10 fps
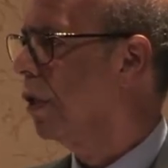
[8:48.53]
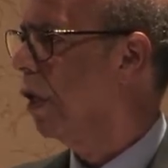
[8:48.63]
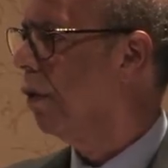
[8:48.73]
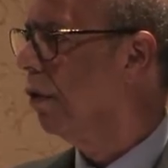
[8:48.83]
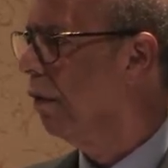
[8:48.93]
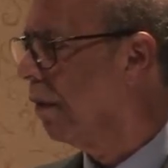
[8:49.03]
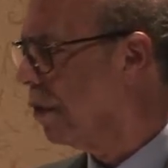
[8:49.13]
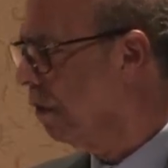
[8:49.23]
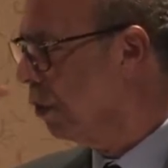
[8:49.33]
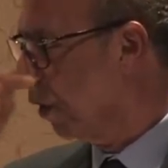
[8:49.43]
to go to the
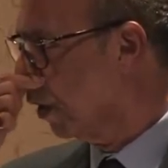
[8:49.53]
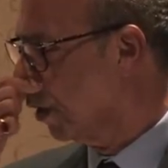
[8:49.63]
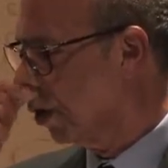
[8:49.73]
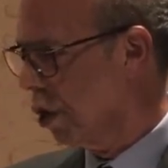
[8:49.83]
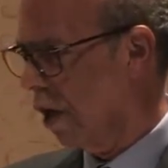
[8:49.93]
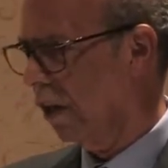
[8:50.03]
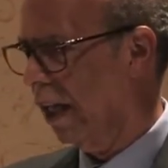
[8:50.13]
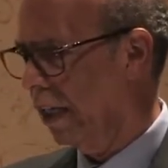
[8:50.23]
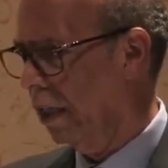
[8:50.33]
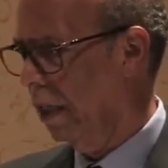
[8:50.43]
University of Georgia,
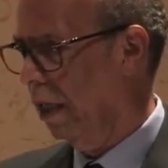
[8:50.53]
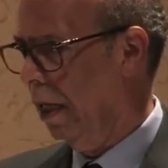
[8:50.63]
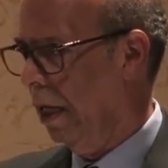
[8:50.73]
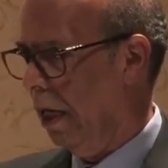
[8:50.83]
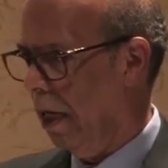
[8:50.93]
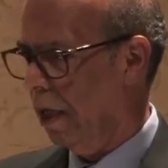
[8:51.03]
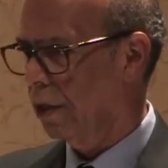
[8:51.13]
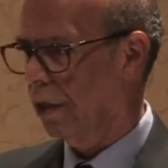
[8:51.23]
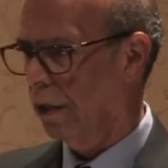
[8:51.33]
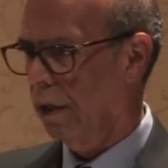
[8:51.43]
Charlayne,
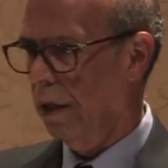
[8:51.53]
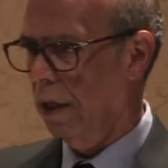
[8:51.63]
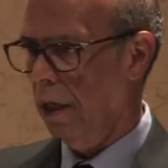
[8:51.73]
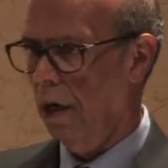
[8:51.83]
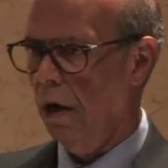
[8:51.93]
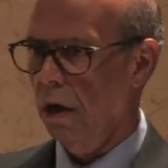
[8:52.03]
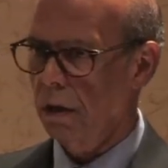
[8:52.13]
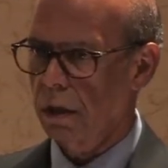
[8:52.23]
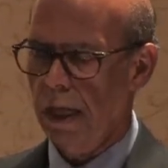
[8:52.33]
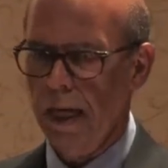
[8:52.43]
Hunter,
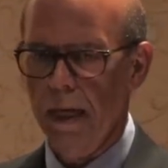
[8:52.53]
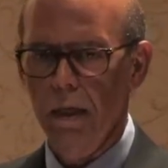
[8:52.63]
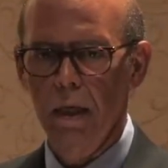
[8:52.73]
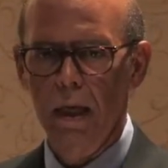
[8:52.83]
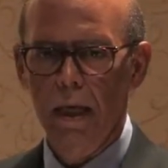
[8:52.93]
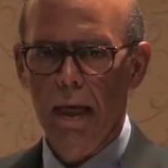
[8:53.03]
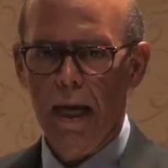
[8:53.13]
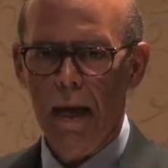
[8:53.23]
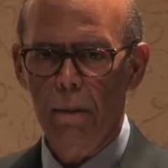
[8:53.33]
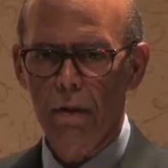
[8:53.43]
Gault, and
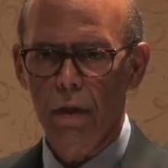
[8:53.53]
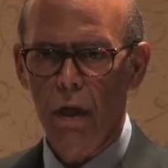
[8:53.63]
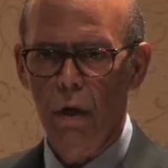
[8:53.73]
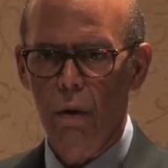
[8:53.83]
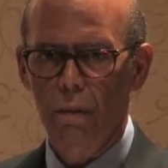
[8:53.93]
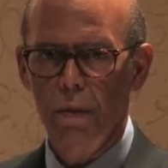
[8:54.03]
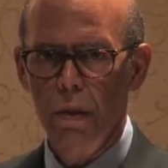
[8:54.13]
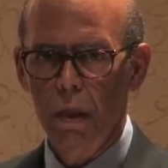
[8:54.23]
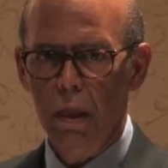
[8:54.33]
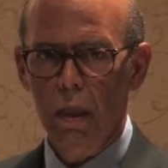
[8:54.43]
Hamilton Holmes,
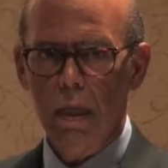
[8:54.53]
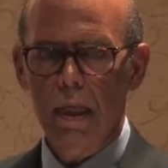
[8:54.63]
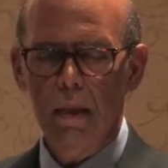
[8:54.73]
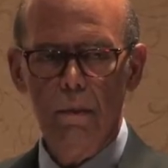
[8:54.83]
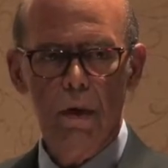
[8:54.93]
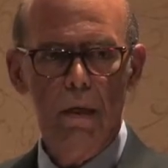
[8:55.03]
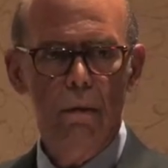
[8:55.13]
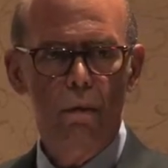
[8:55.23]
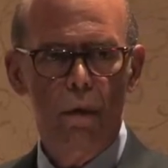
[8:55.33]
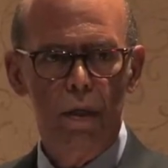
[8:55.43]
Emory
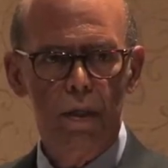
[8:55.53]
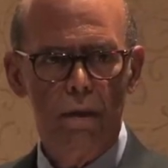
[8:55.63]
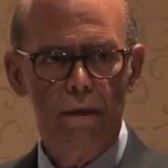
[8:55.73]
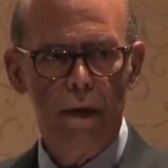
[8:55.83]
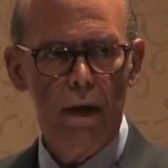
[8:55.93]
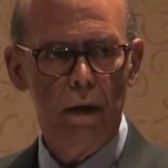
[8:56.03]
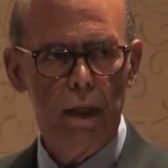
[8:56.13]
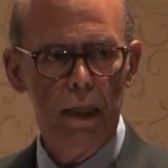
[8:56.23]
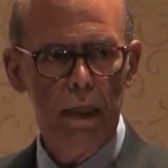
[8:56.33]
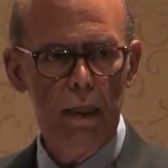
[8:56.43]
was a
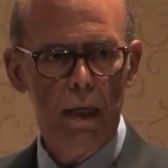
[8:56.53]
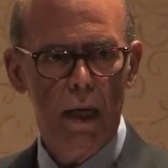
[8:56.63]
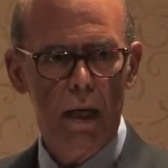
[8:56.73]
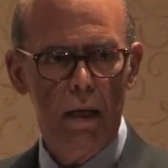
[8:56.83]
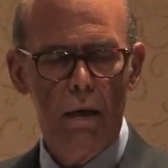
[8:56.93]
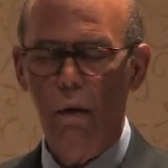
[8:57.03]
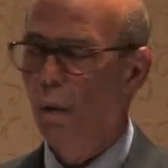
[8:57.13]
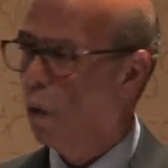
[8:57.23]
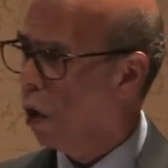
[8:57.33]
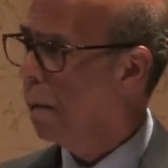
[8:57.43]
fairly uh,
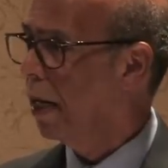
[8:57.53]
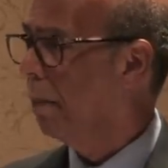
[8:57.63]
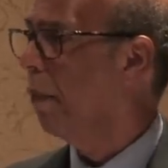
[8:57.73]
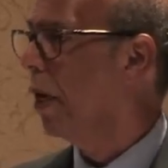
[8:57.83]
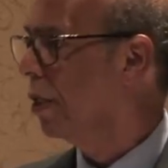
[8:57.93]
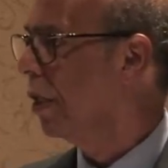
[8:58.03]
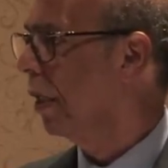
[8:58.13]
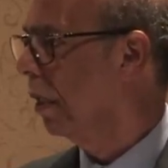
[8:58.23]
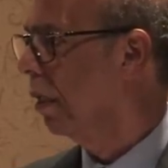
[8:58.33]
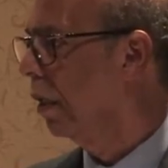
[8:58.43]
warm and
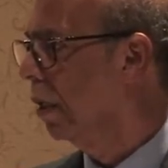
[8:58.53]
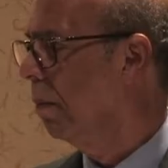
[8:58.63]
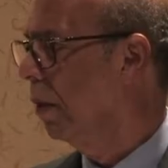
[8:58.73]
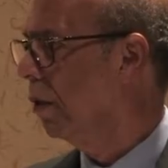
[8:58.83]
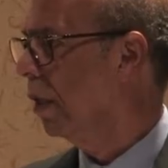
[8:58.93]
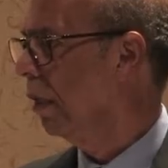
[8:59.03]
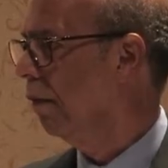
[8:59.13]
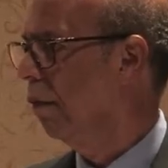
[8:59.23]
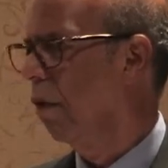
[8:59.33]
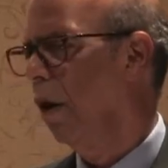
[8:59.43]
embracing community,
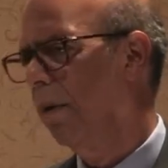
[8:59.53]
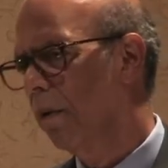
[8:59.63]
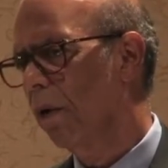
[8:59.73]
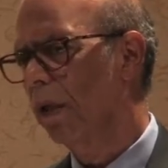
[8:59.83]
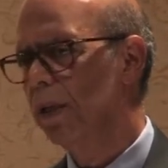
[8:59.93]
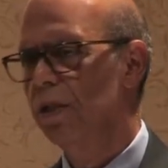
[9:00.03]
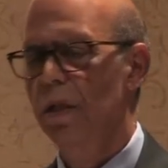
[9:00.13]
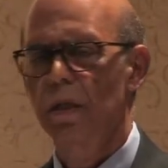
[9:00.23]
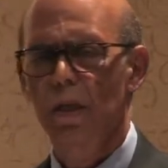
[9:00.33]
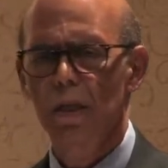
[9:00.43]
for, or at least
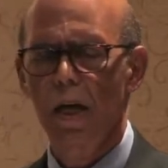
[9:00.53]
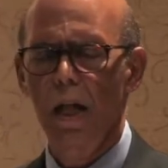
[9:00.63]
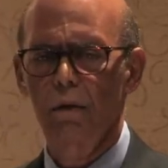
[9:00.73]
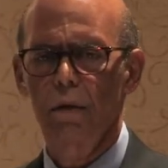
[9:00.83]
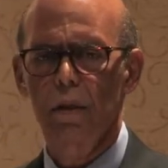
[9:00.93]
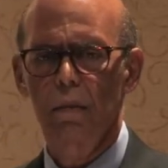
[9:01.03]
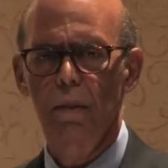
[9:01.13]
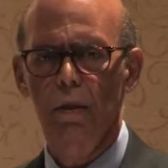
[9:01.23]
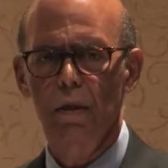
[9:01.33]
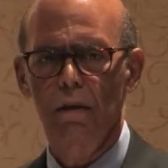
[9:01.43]
a, a tolerant
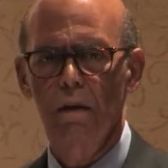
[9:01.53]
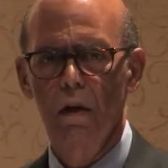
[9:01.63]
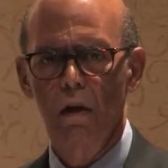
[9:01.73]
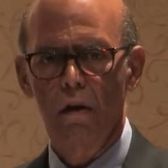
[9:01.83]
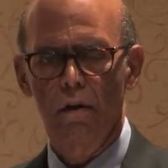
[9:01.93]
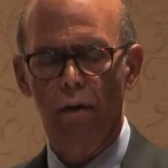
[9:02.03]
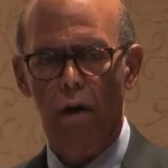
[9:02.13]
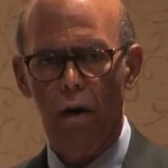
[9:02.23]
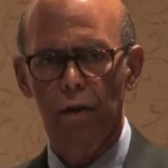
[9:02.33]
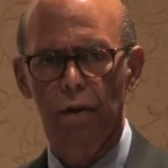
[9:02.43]
community for
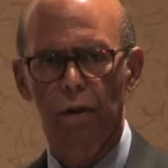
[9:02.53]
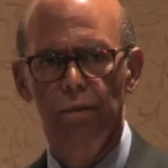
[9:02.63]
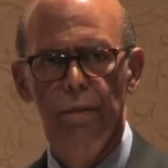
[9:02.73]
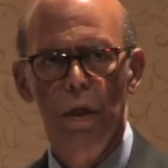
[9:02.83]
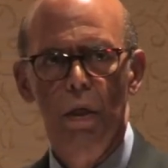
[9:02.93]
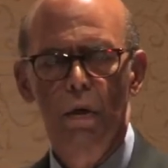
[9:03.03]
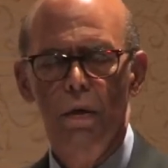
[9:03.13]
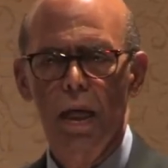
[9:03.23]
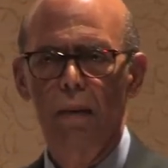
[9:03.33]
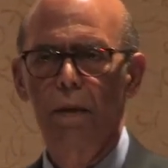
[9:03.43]
Arthur, who
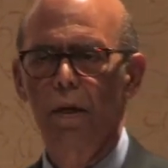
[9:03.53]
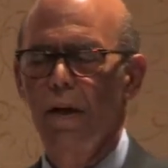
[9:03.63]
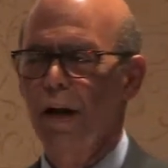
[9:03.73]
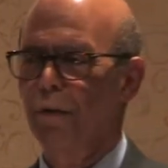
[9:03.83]
came here. And I